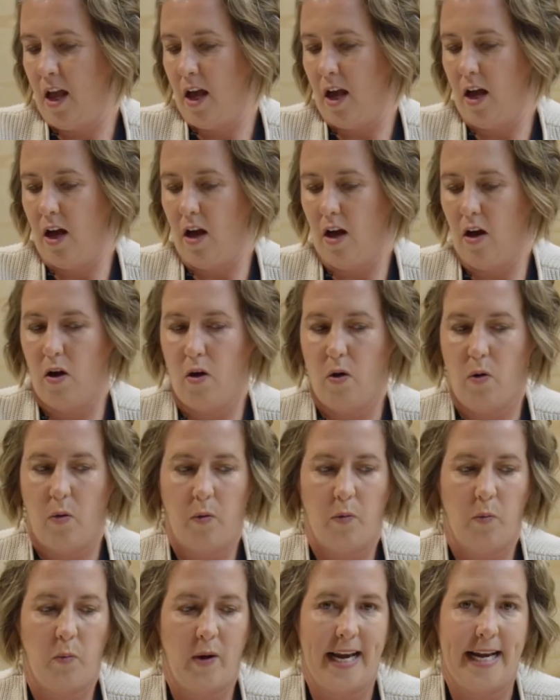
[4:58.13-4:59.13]
Oh,
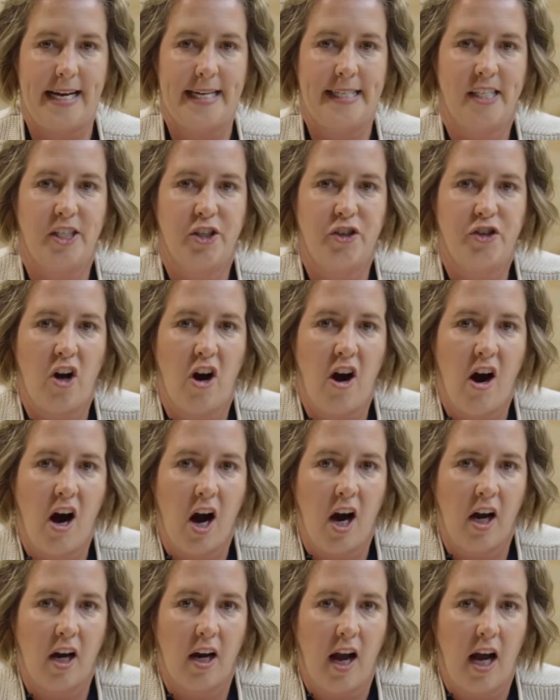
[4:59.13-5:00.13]
When it's
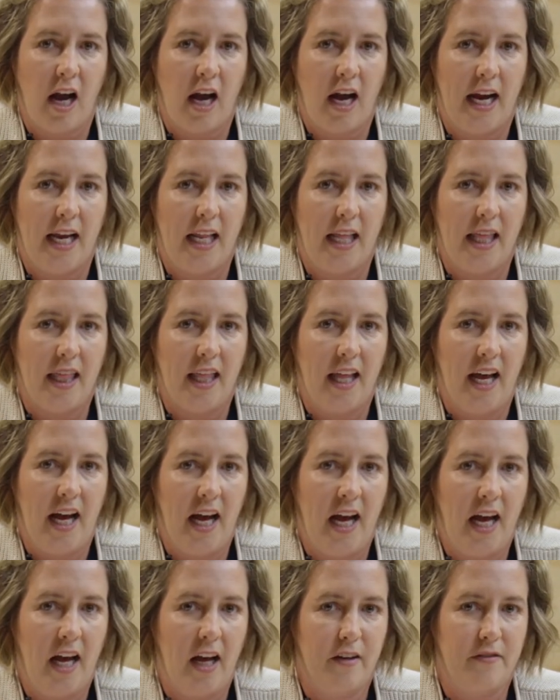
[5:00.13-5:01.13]
dark, I
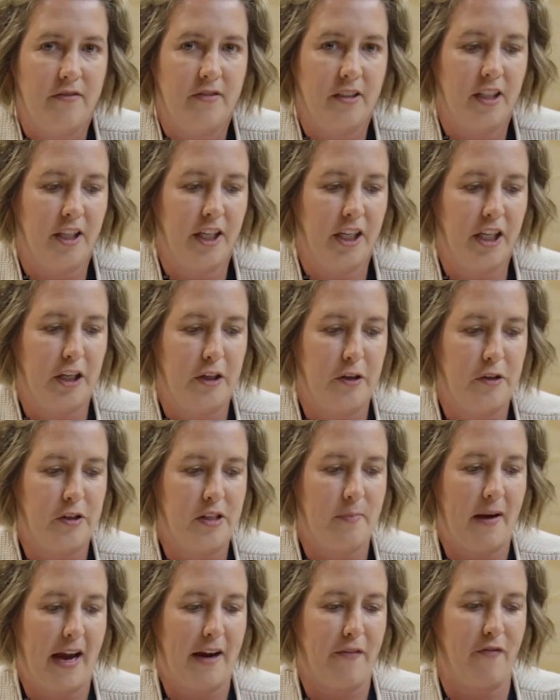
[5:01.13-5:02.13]
love to
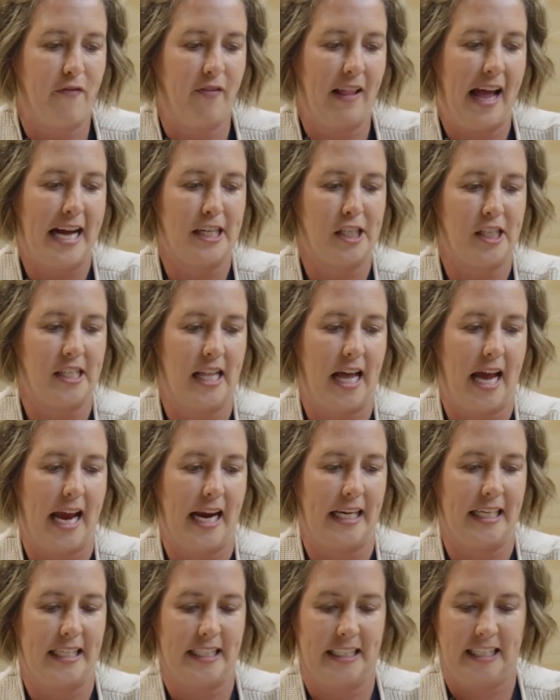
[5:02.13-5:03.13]
use my flashlight.